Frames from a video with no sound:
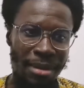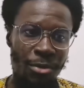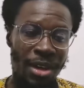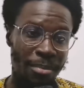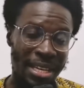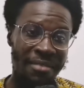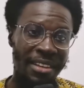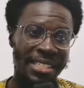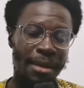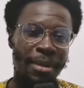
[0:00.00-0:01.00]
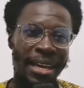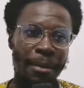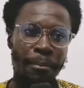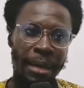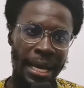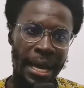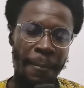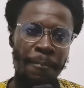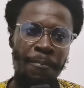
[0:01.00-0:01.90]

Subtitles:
We are believing it's a bigger, bigger.